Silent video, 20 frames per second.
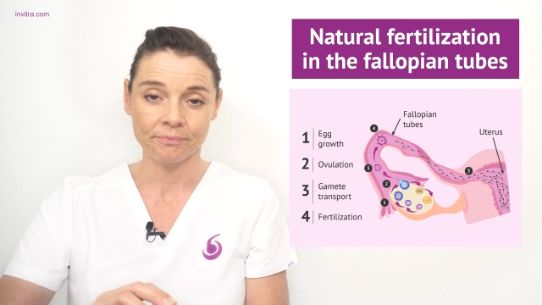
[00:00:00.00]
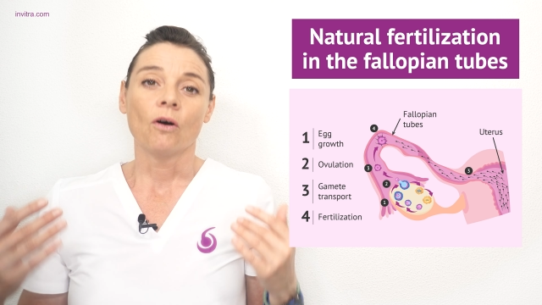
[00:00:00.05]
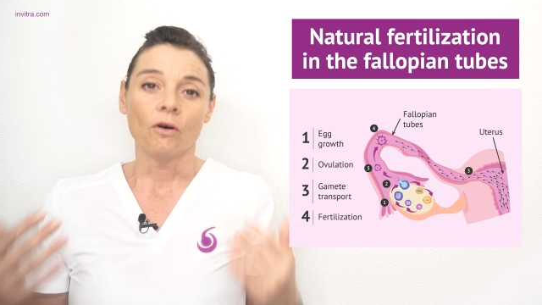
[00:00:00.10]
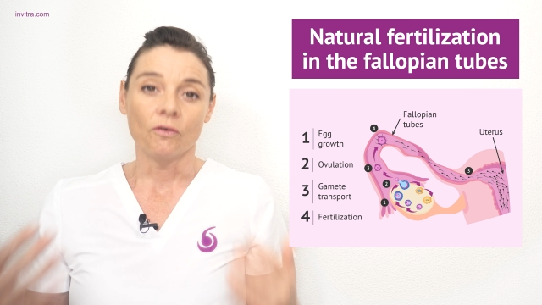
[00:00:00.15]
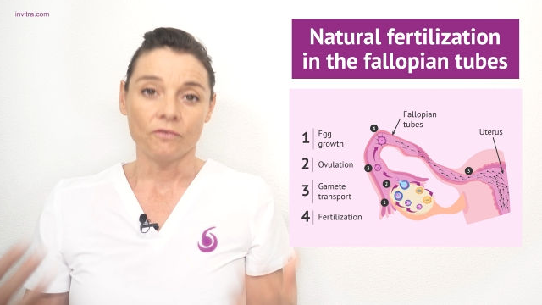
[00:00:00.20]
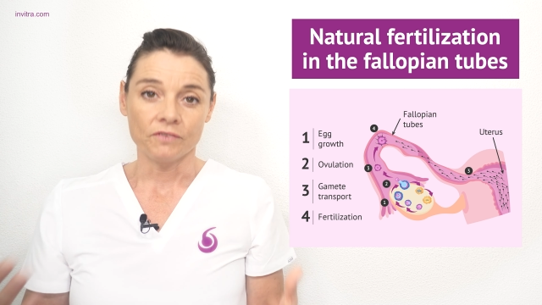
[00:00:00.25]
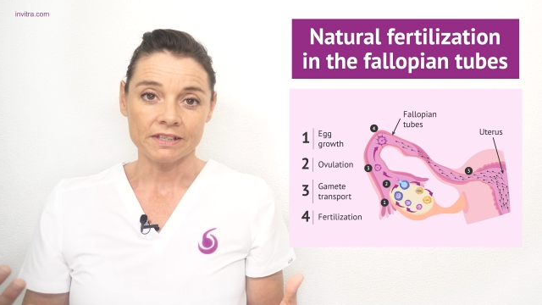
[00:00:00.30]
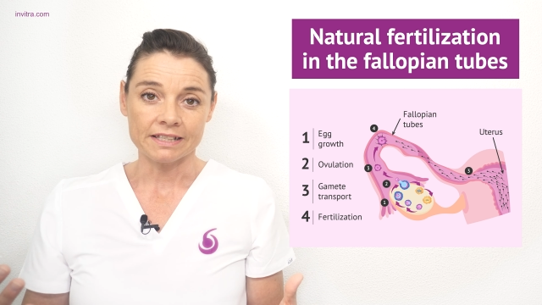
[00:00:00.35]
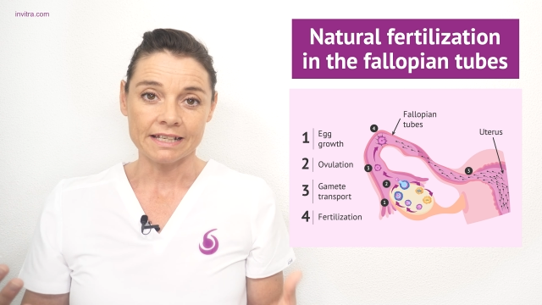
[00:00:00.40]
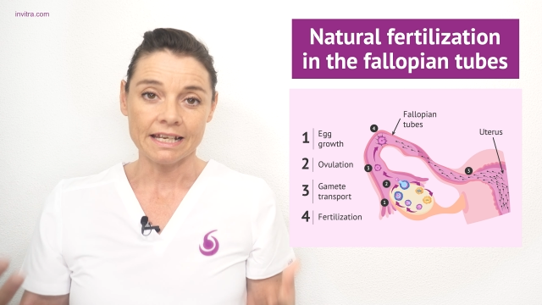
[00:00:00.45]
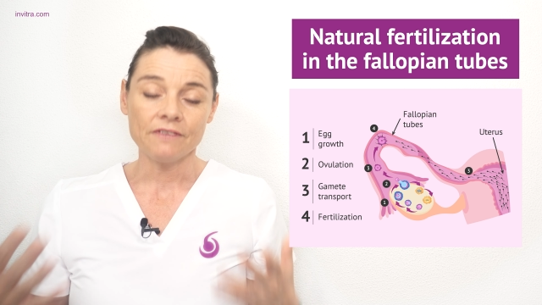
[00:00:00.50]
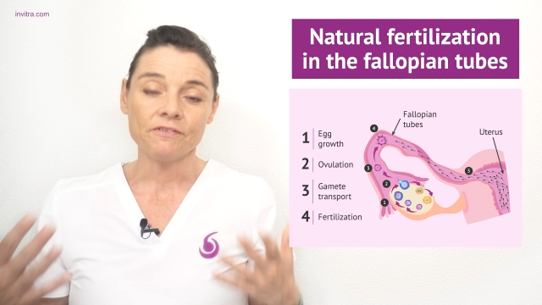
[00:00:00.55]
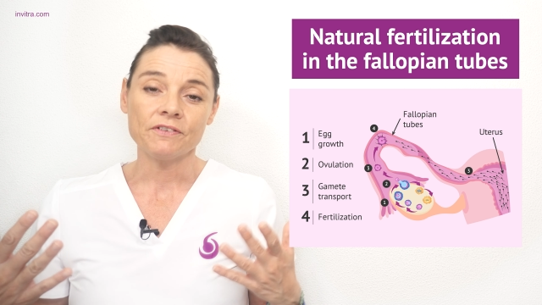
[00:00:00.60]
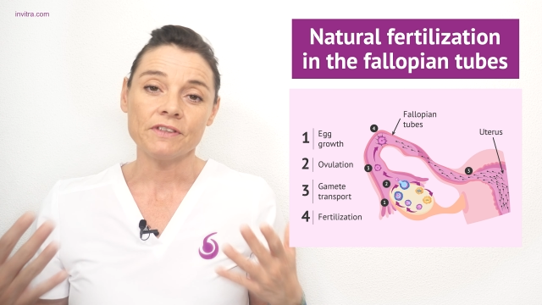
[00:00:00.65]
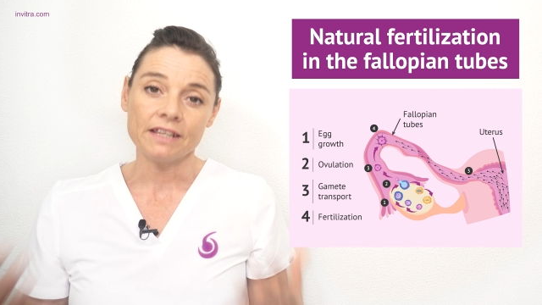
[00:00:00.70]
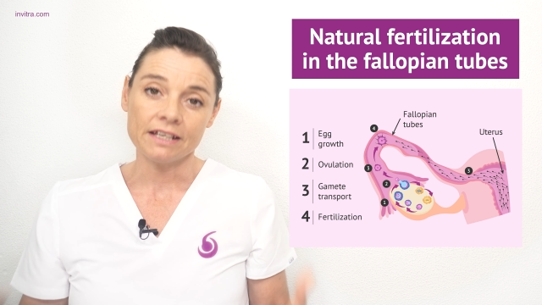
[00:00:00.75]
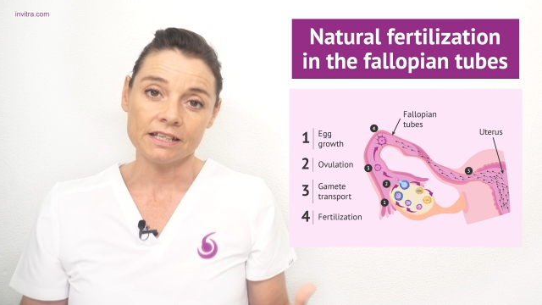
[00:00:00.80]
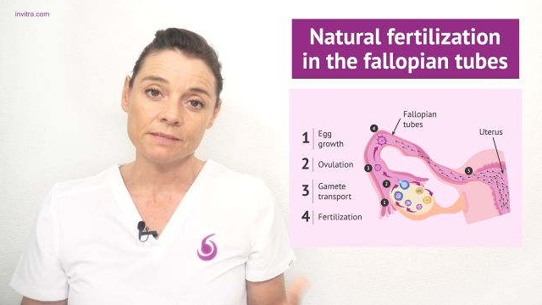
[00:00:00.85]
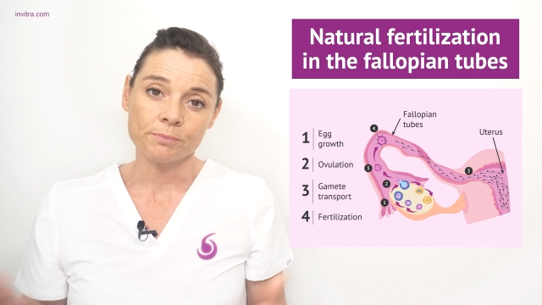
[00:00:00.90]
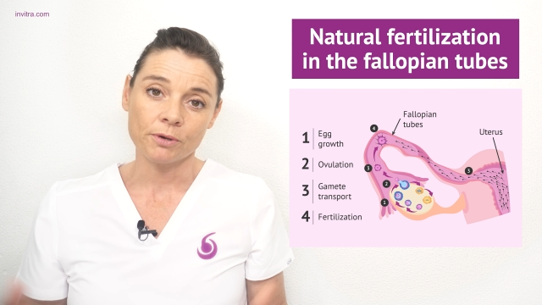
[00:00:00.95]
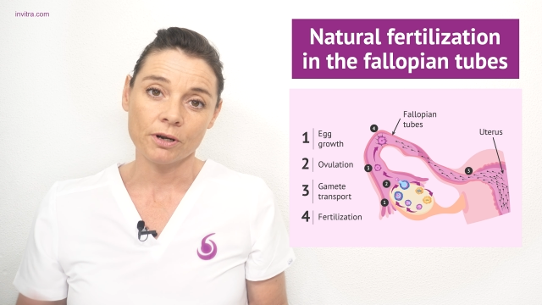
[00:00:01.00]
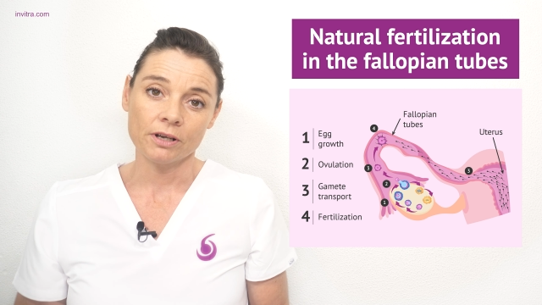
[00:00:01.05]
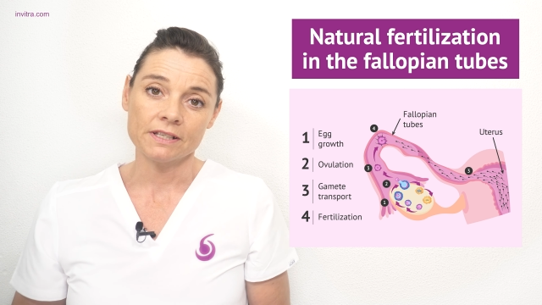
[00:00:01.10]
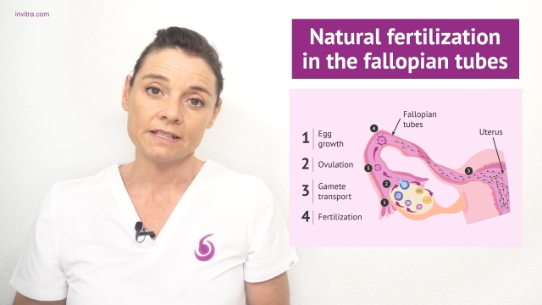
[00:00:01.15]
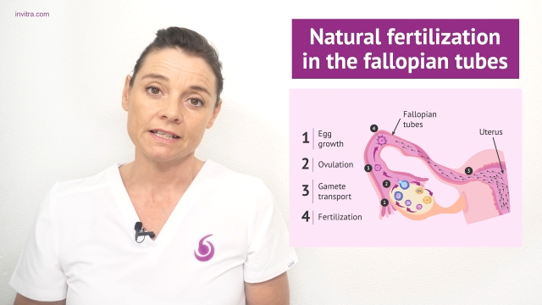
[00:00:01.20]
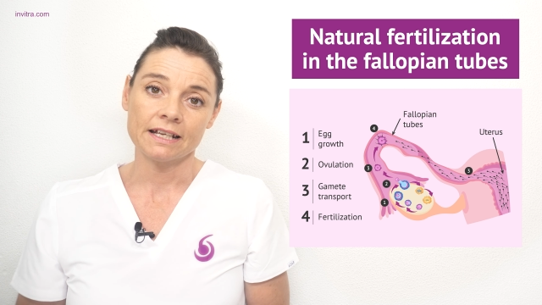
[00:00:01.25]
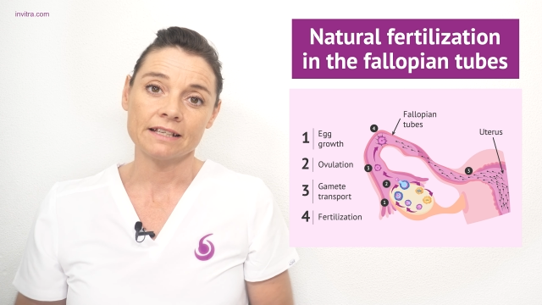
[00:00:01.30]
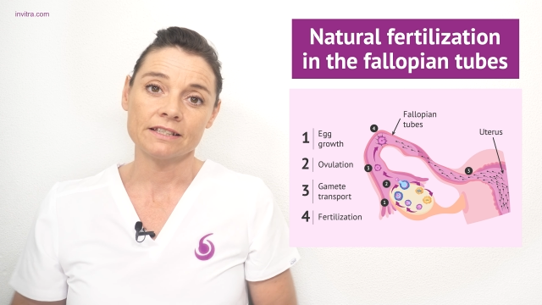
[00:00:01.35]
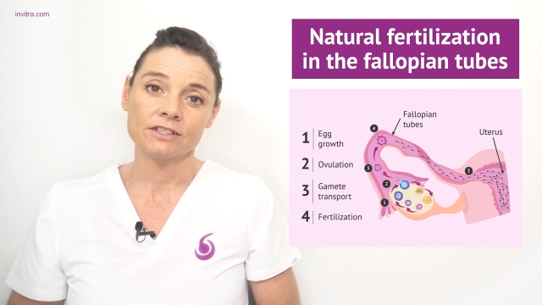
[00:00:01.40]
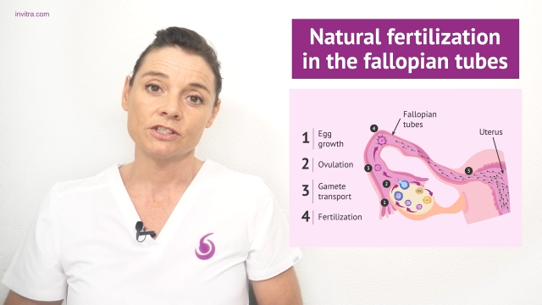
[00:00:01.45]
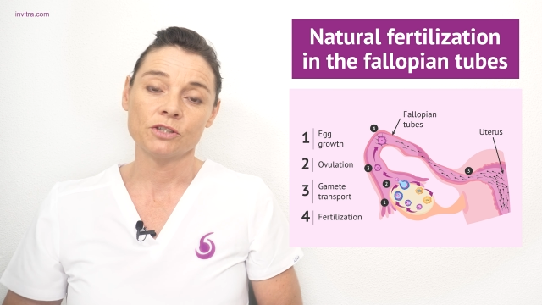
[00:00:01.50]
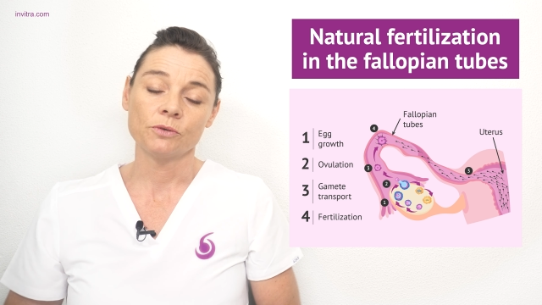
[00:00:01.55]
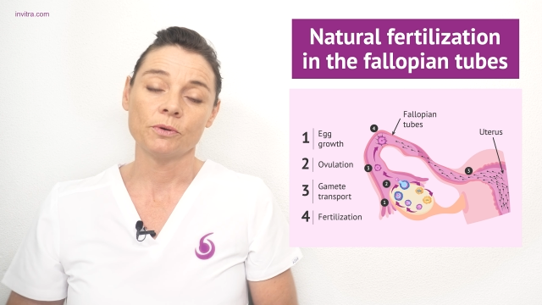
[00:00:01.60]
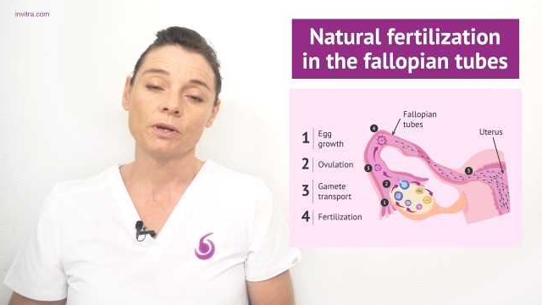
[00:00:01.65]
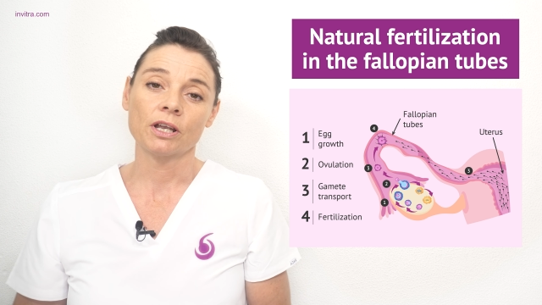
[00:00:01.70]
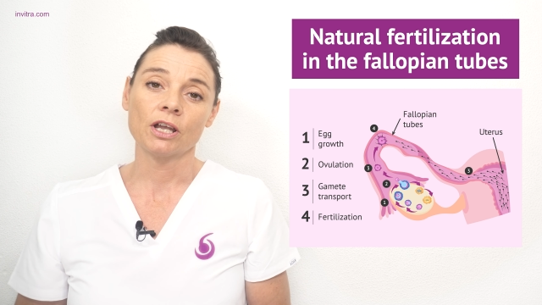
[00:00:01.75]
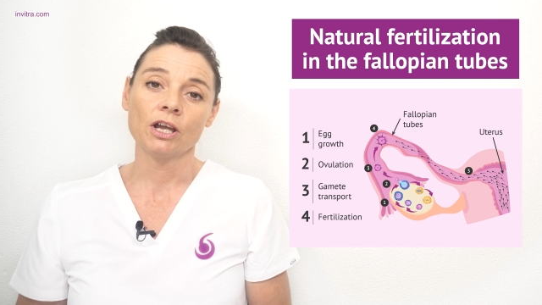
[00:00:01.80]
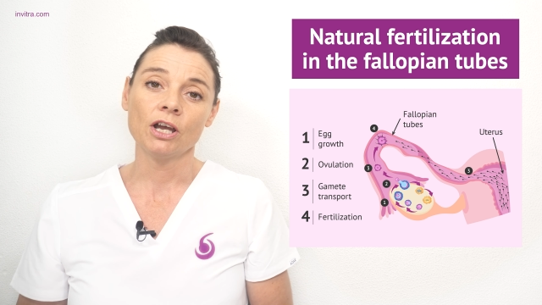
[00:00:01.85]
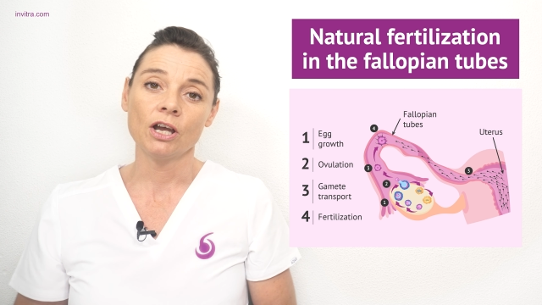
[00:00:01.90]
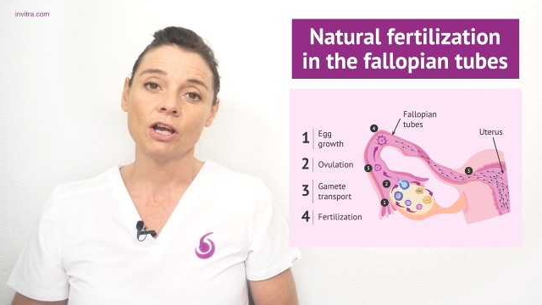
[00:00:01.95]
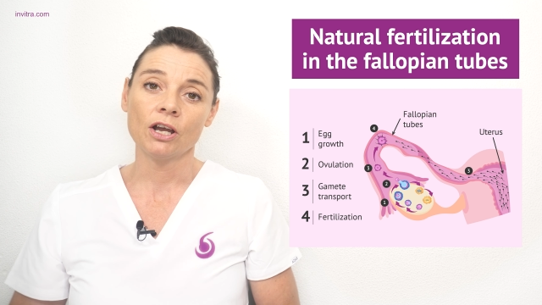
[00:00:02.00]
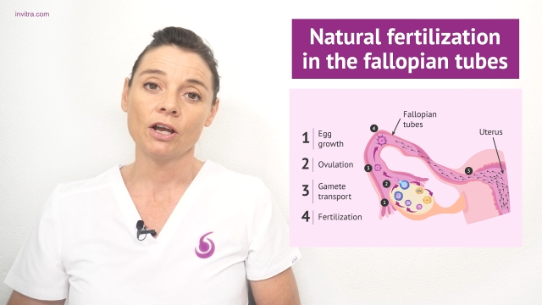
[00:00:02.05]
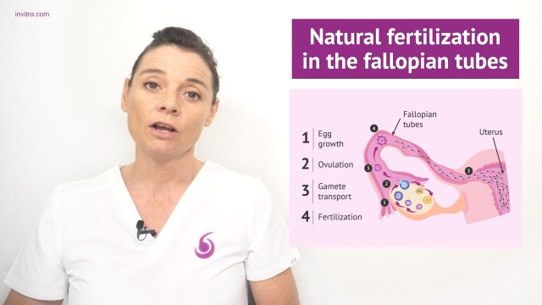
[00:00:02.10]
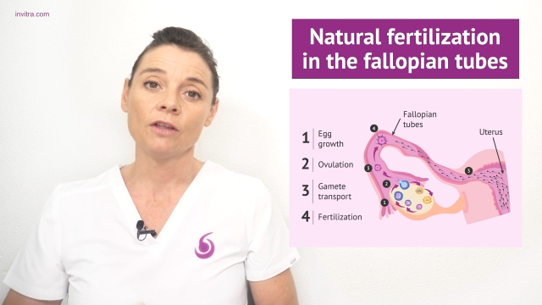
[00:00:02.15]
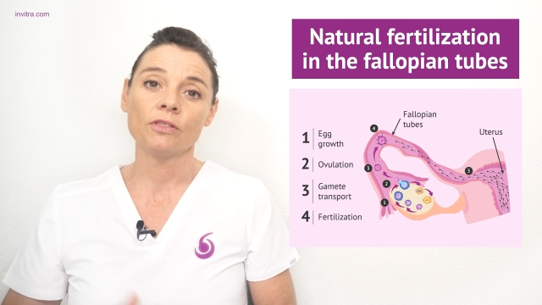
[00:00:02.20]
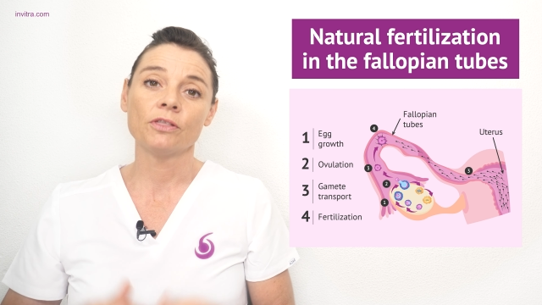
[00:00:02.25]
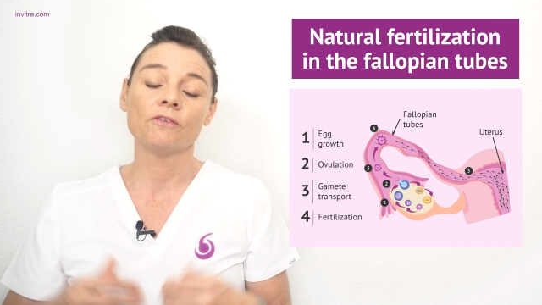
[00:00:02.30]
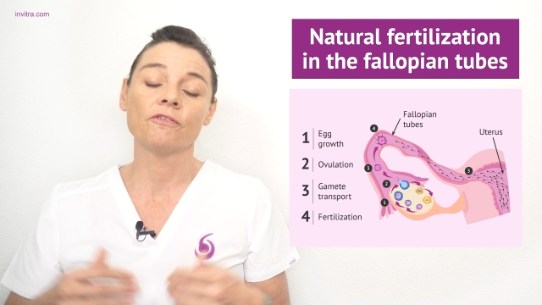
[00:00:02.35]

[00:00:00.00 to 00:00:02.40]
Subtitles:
Obviously, for this process to occur,